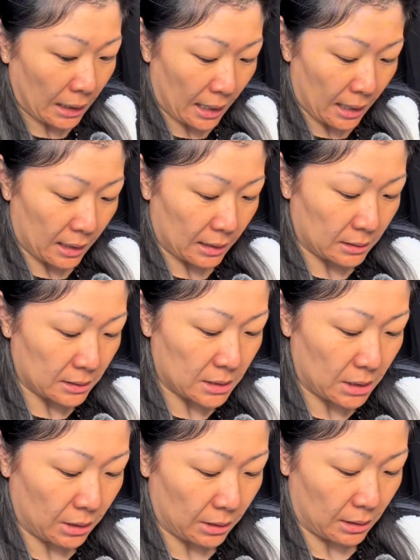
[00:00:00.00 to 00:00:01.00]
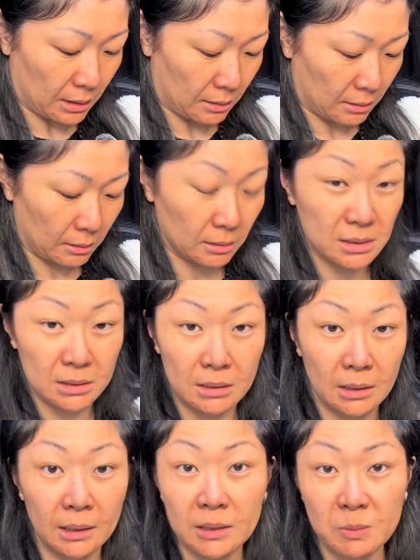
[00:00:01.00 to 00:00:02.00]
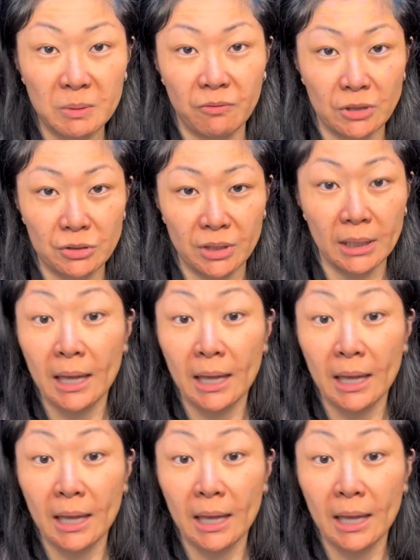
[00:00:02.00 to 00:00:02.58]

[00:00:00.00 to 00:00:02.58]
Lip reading: and it's been frustrating.